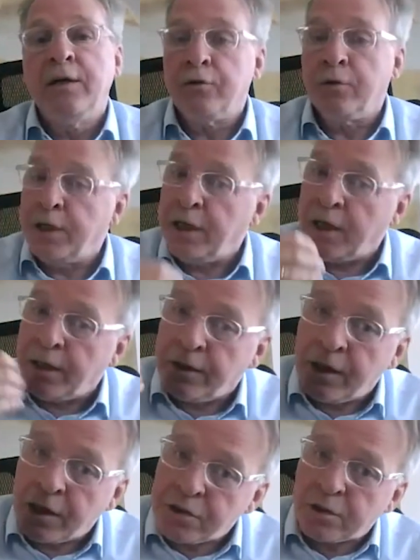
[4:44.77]
So in the, in
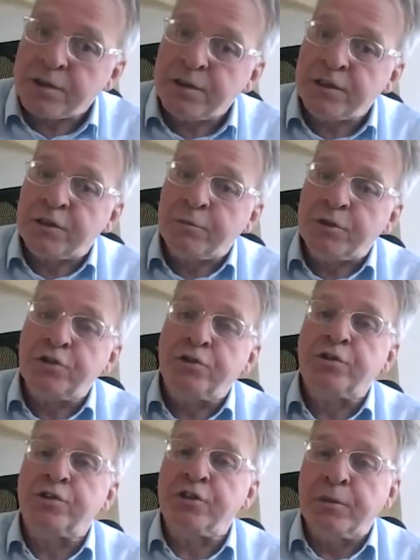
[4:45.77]
the HR system, it's
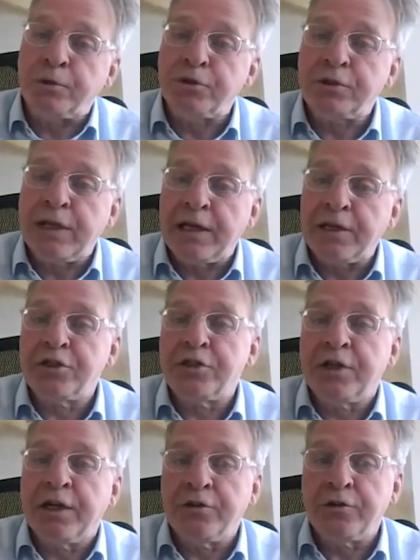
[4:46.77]
just a simple status
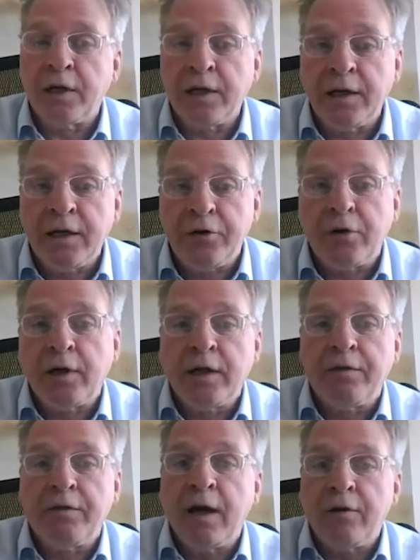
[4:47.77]
change. You click here, you
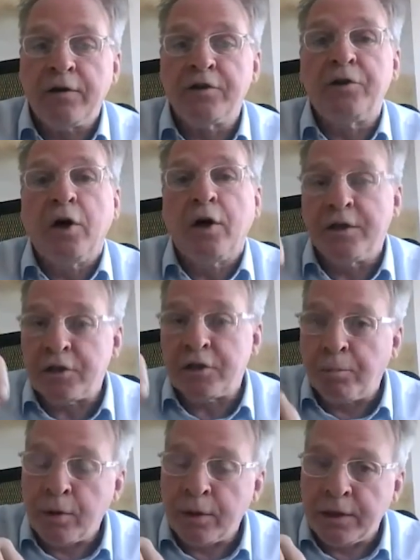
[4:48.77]
click there, it's done. It's
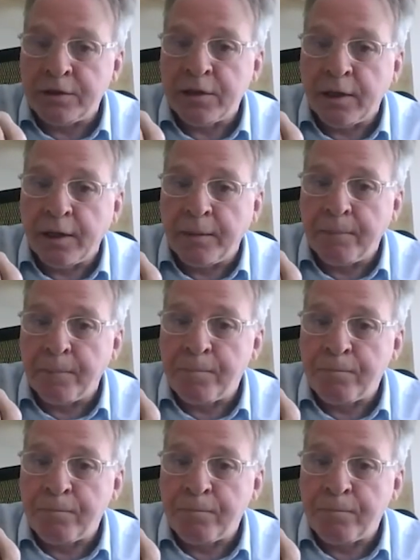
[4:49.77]
a point in time.